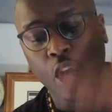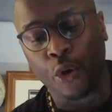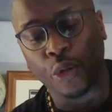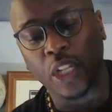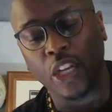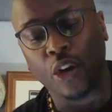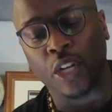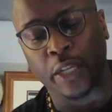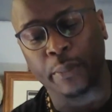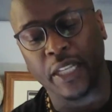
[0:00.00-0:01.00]
Early or
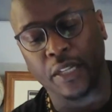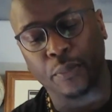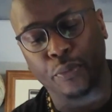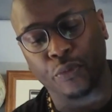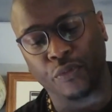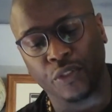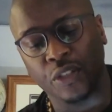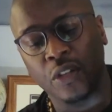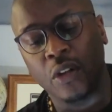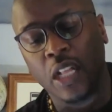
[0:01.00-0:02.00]
limited approval,
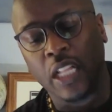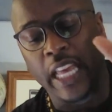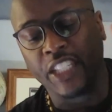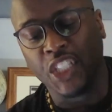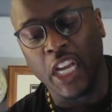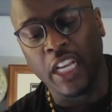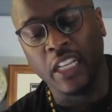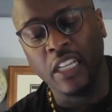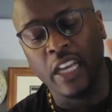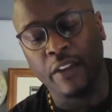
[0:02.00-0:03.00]
like China